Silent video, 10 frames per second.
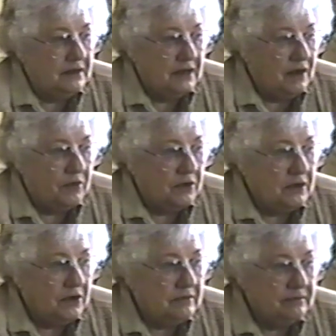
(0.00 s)
Did I
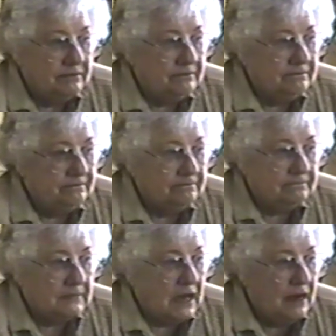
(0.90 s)
work?
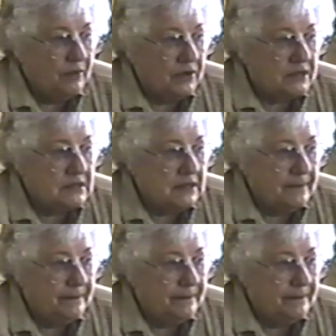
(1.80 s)
I worked